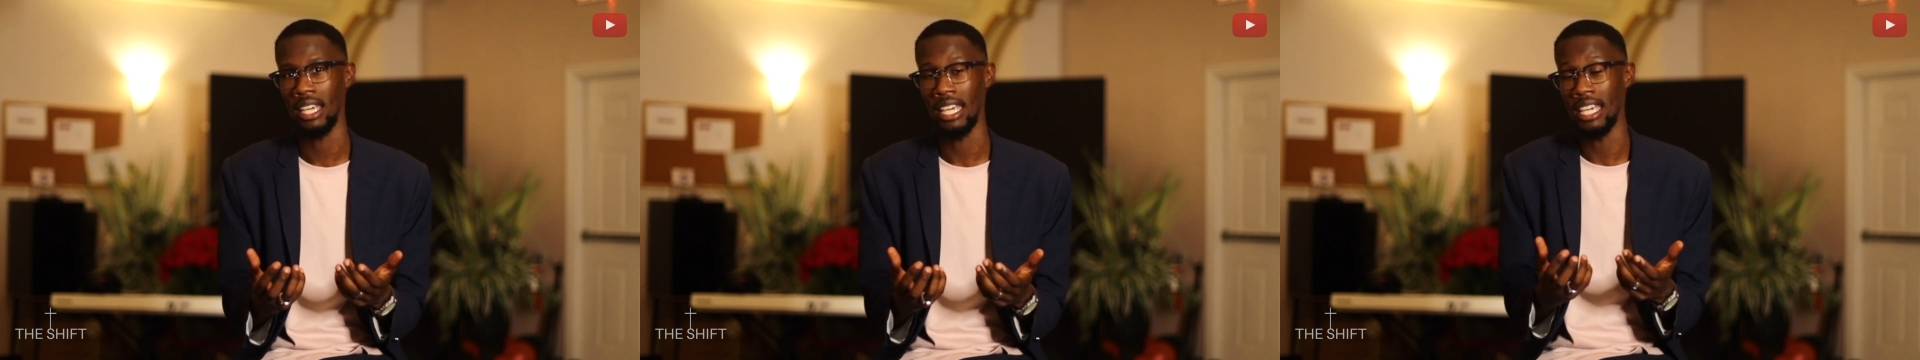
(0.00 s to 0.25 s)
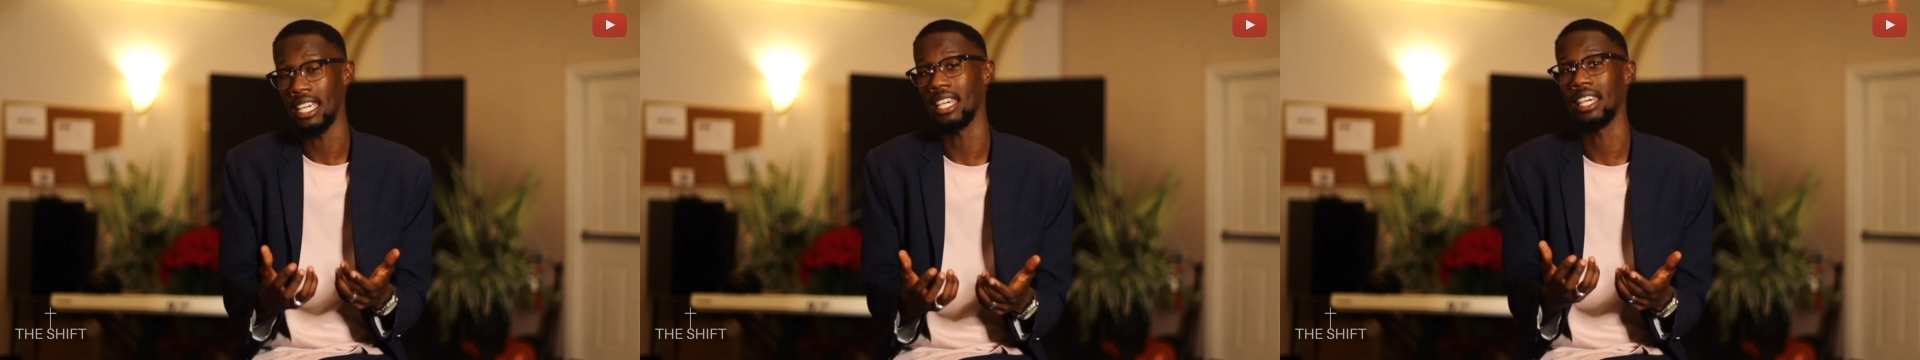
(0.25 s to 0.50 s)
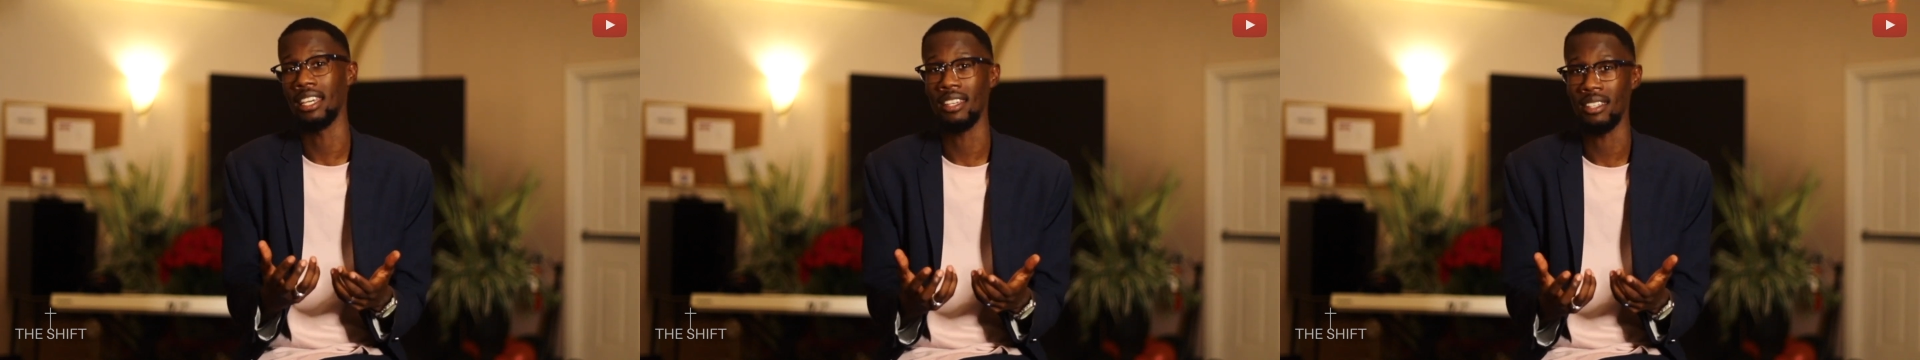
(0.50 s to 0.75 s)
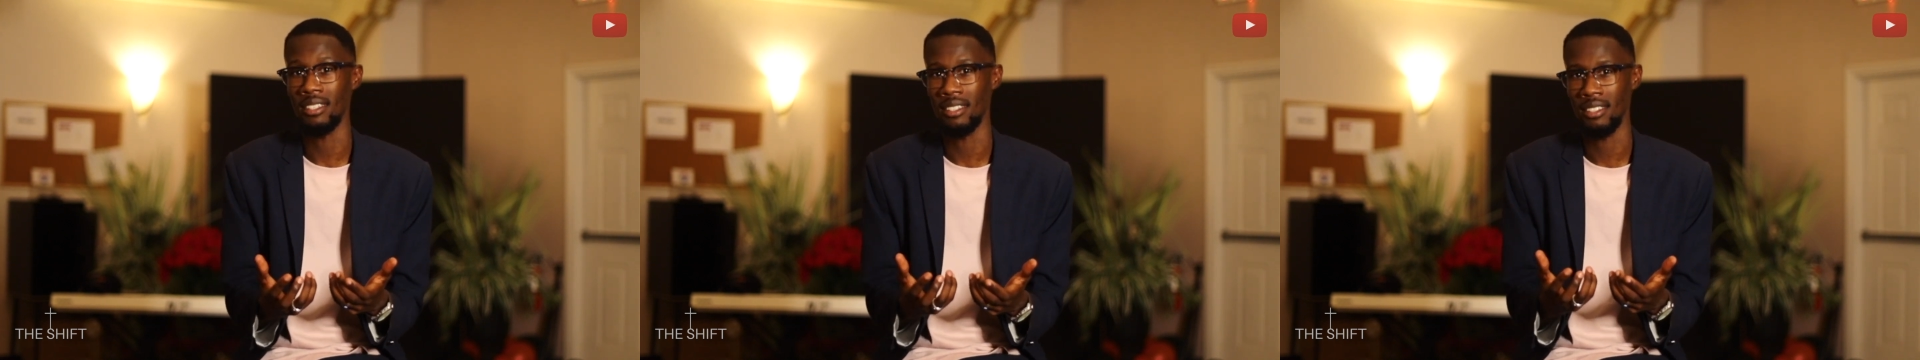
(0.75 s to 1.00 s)
He
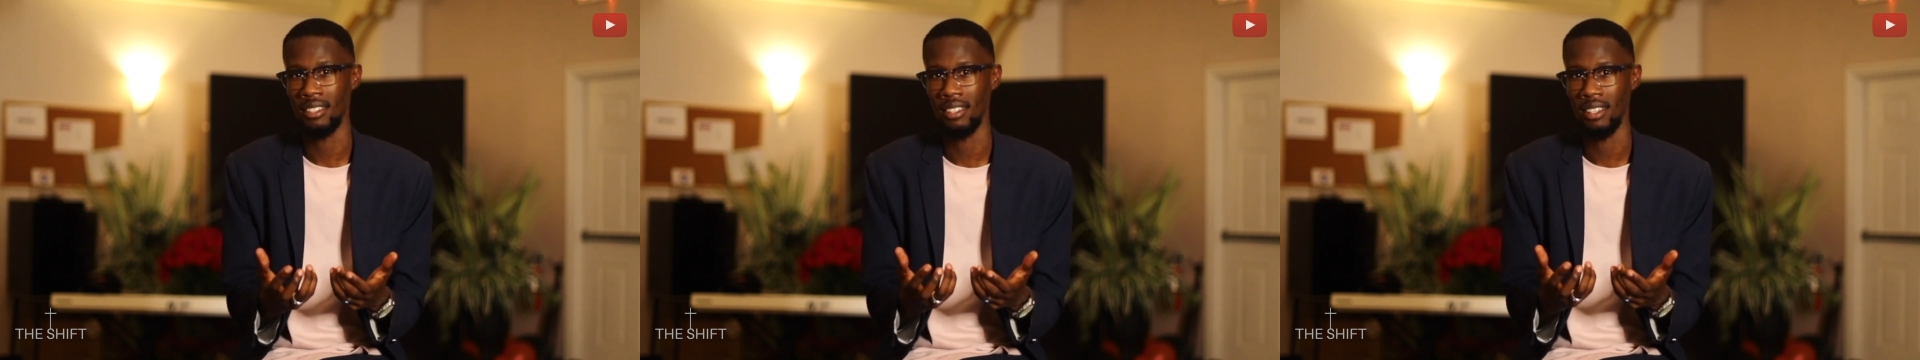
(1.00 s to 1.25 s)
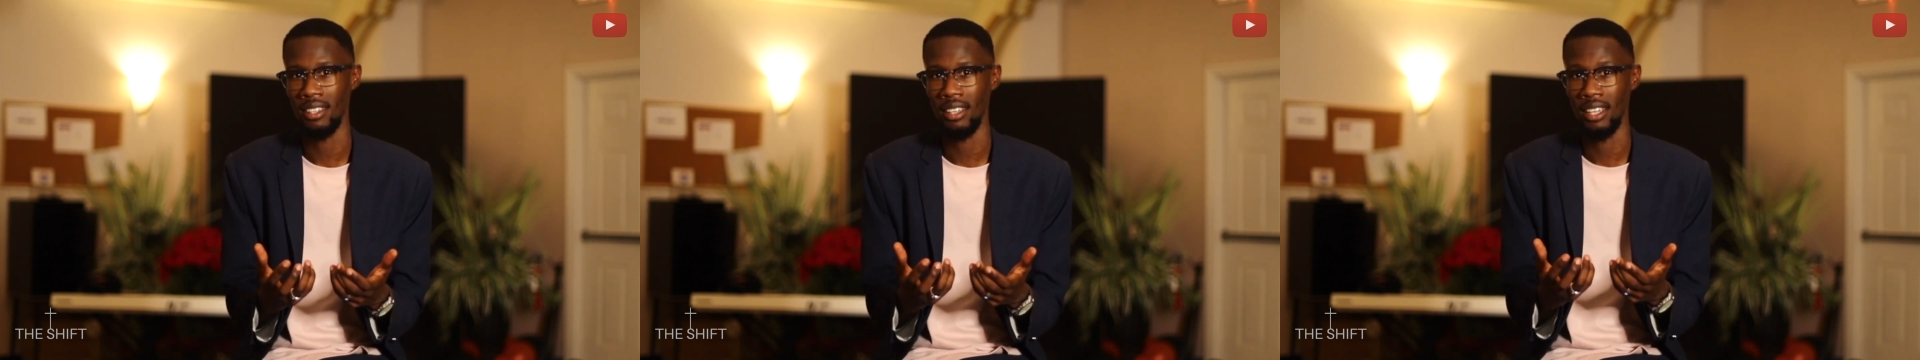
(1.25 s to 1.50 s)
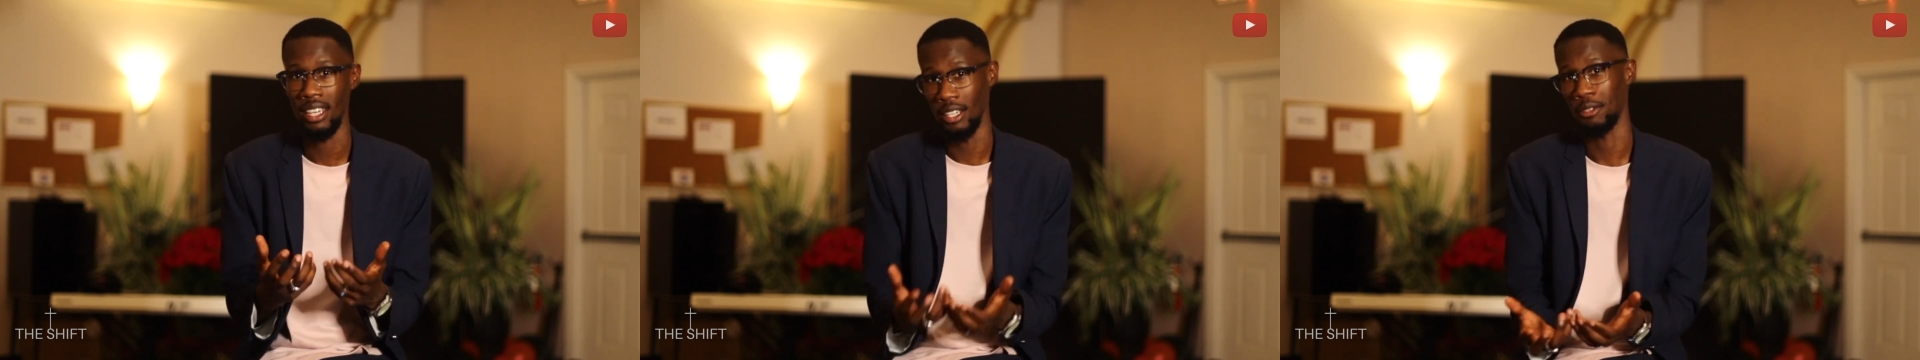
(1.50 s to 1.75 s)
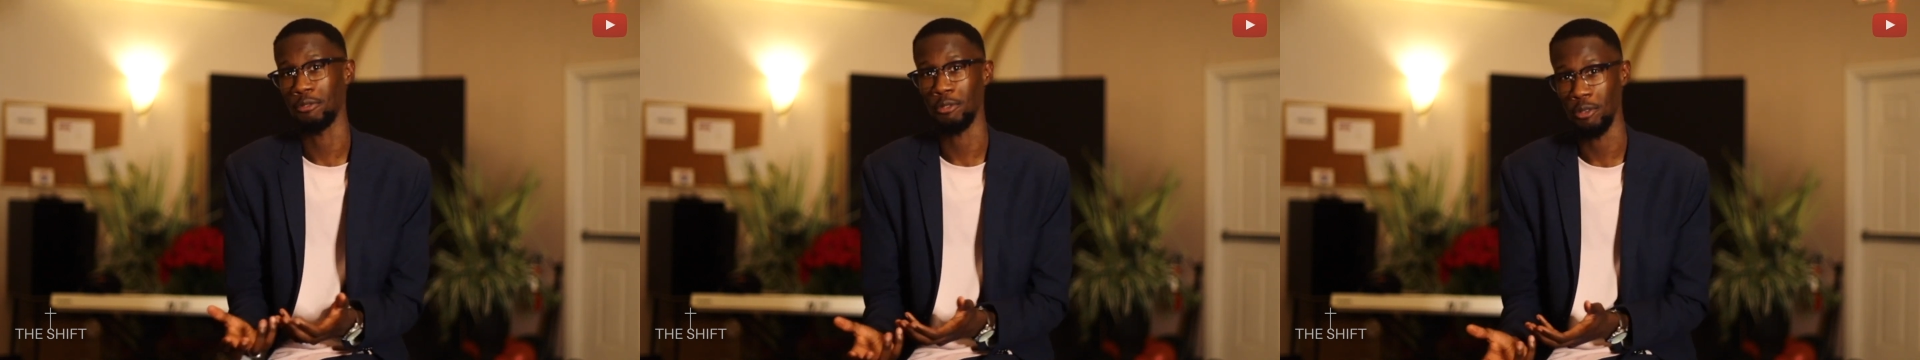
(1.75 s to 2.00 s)
is
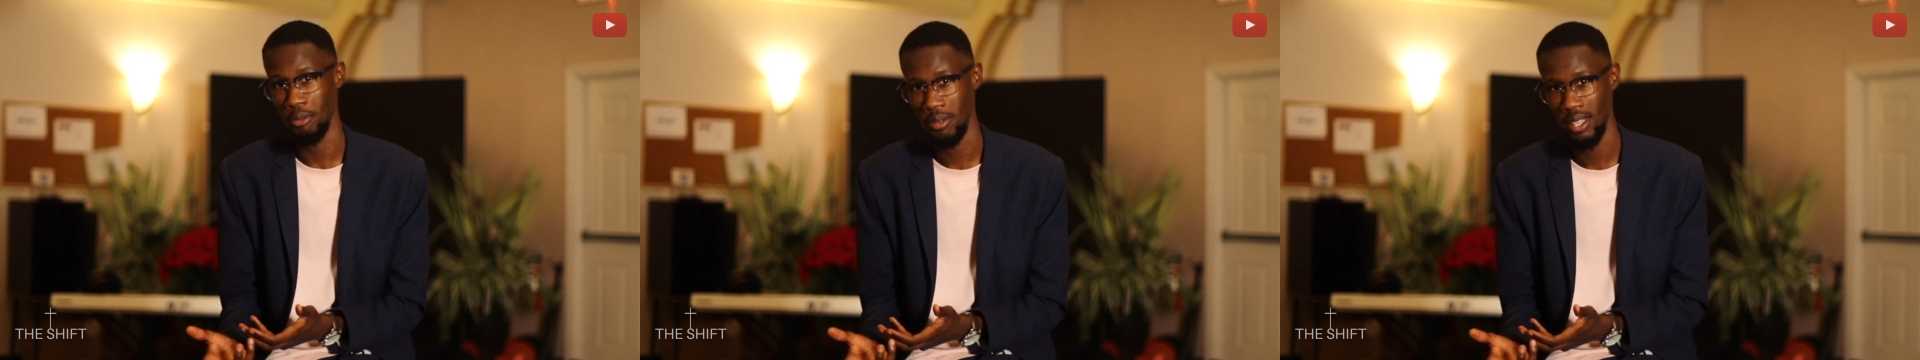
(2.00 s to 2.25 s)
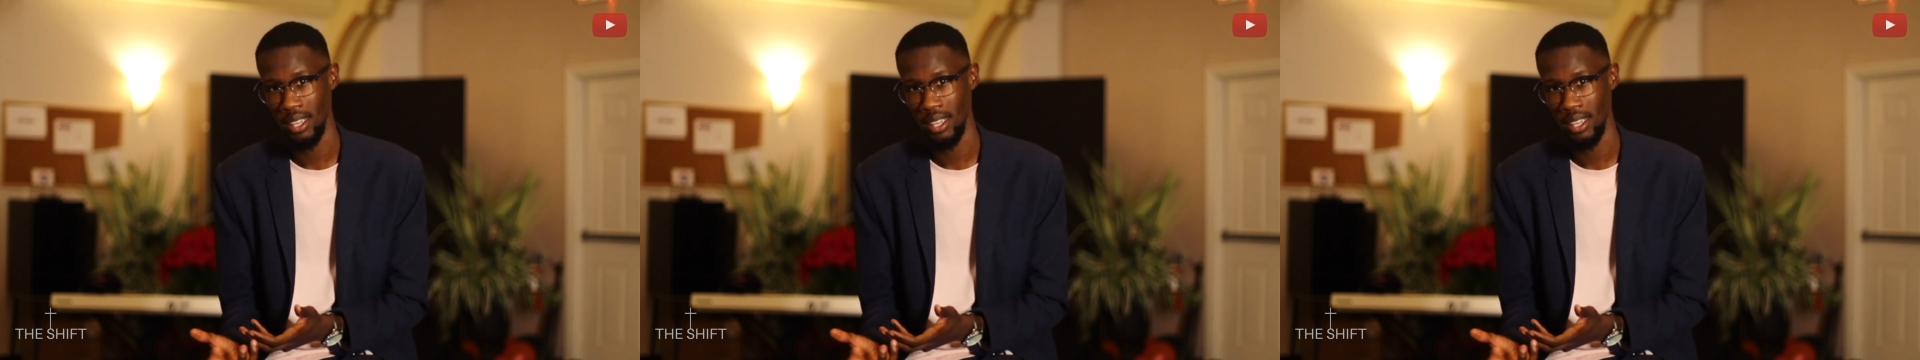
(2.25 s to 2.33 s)
his fruit.